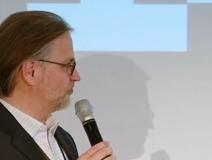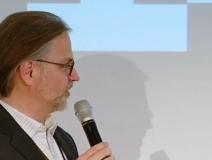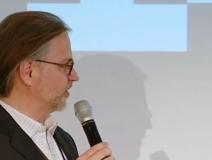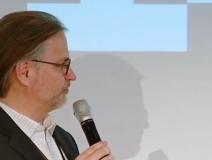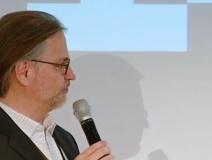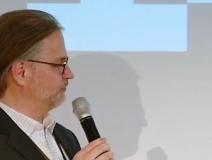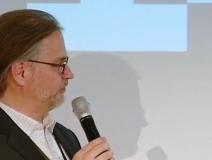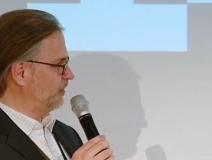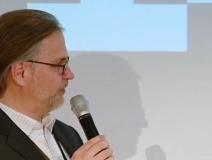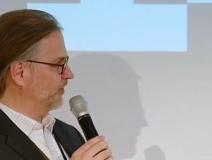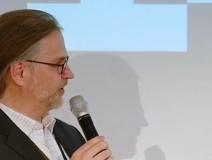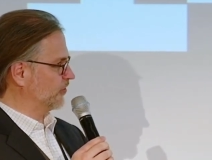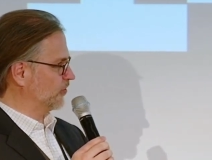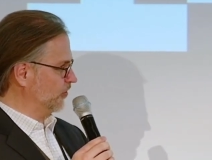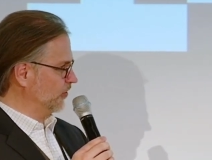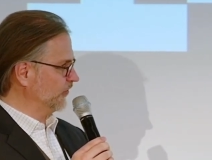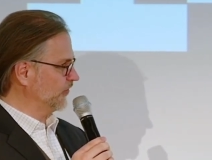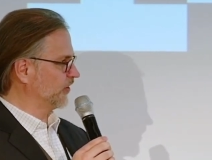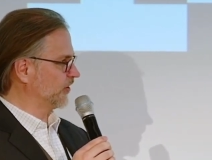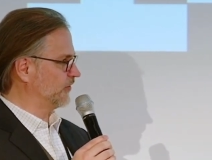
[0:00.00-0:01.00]
But maybe the
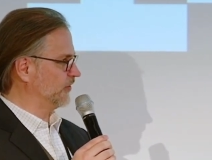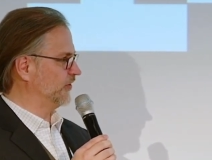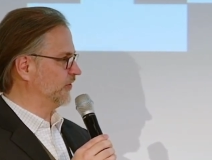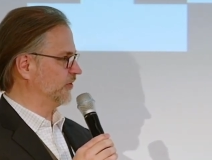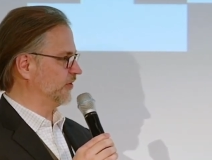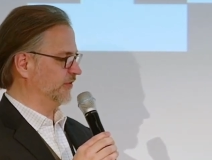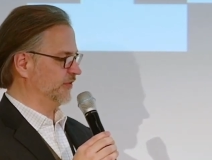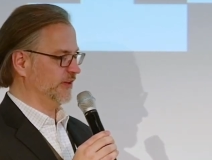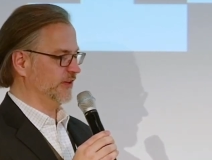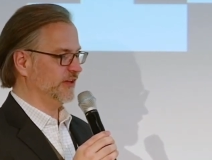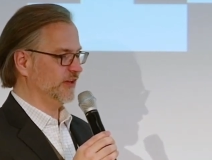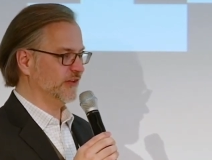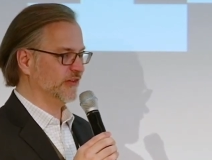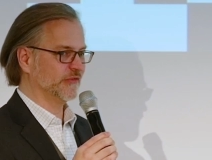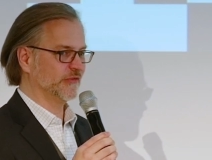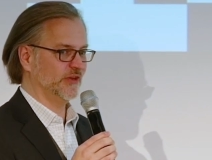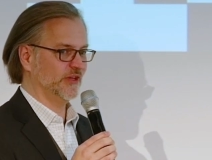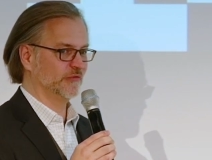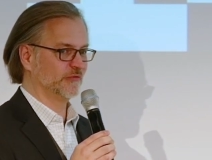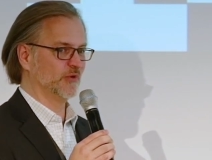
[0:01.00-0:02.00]
consequence of it
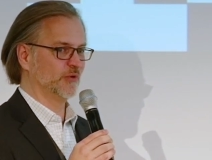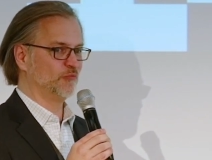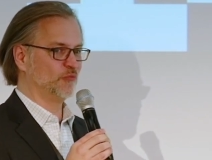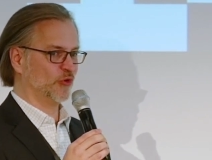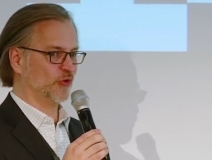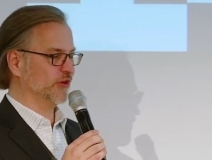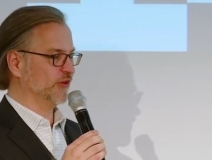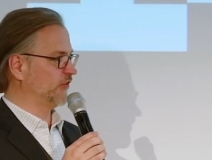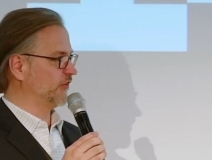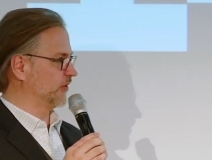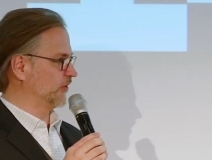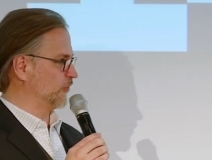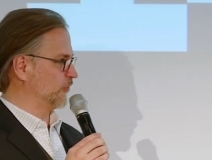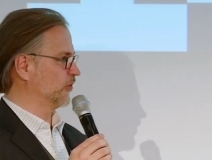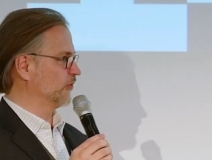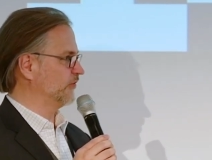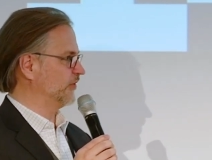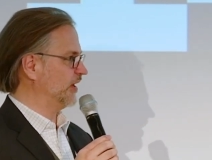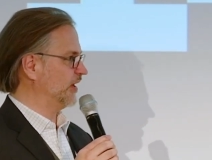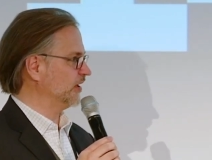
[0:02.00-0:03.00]
is it reports the
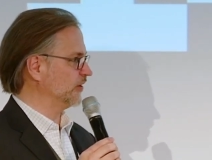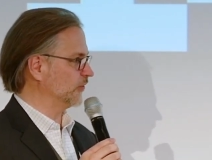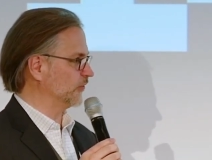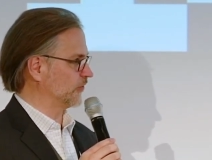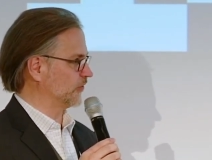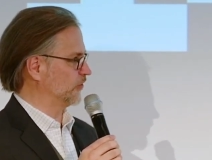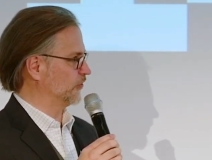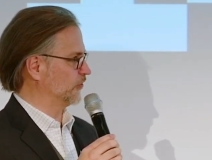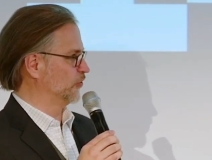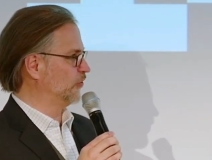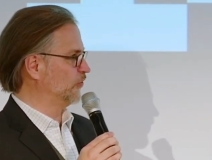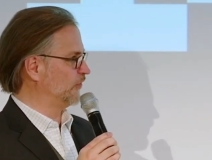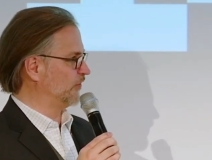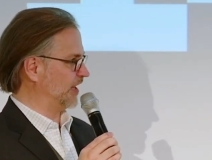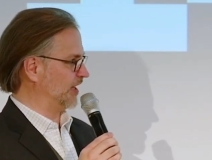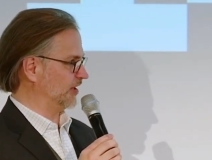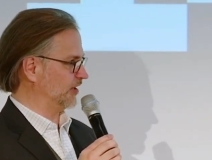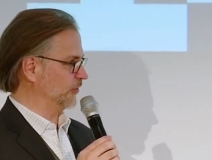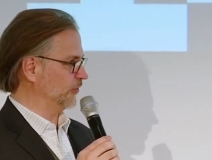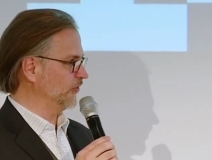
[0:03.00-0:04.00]
wrong values or no
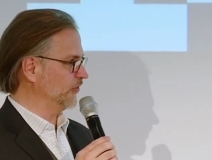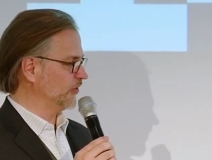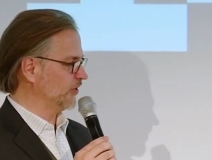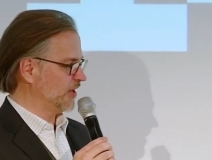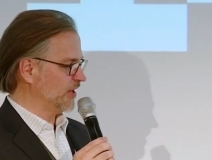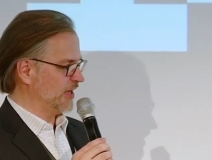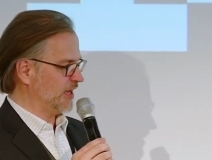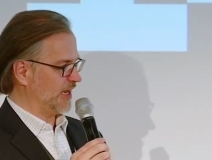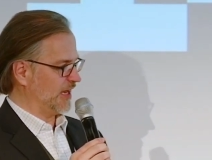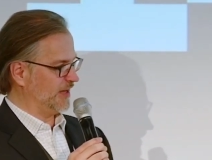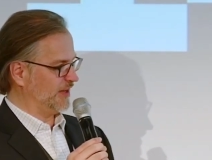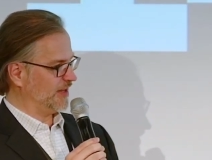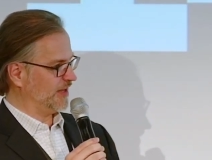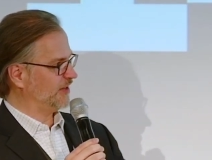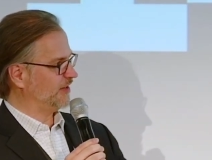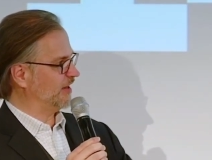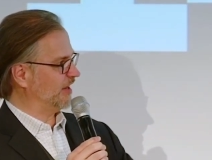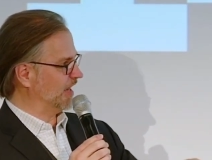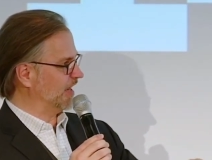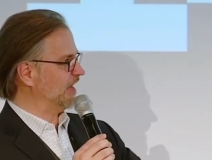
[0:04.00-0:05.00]
values, and
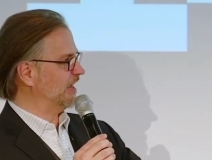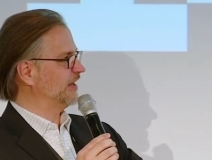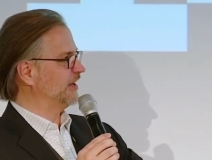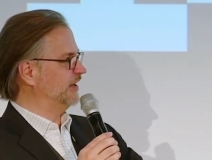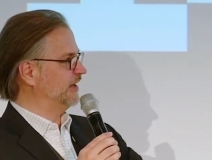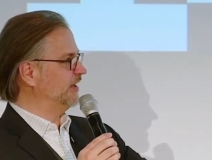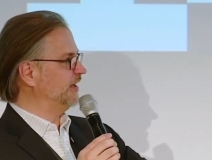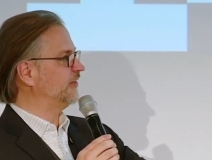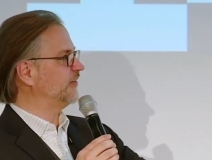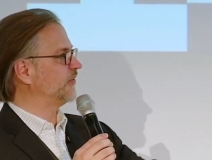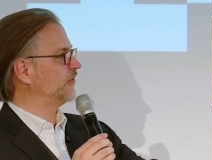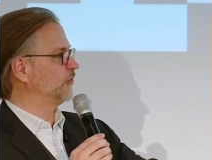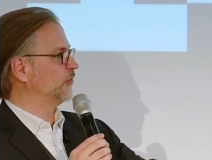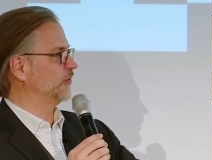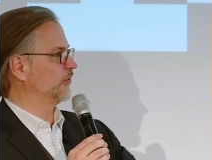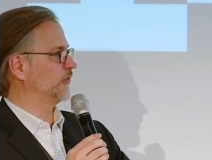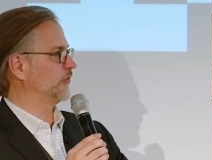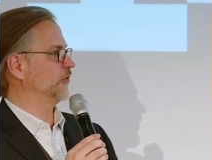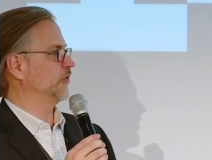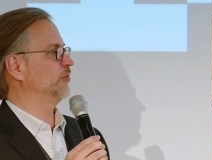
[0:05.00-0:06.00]
that again leads to
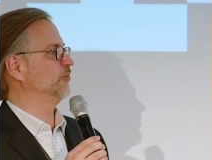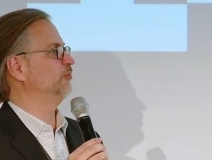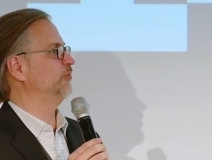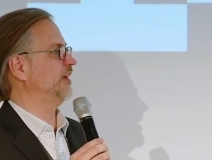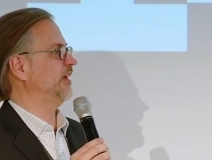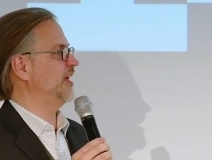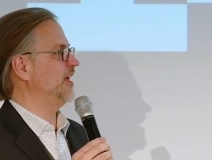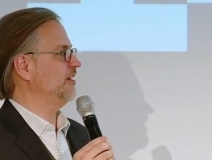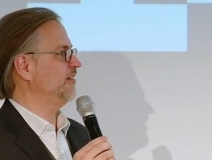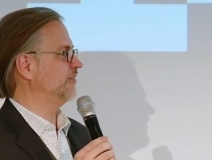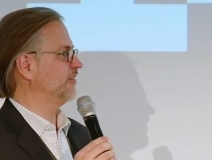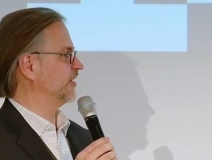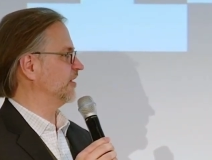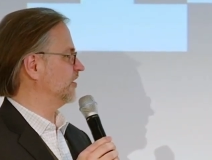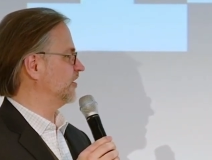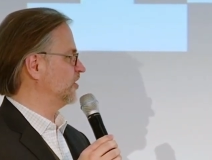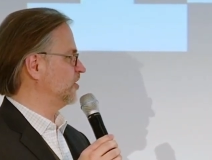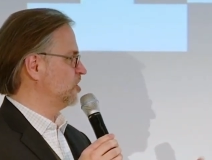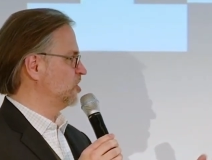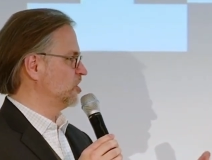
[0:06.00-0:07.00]
a certain behavior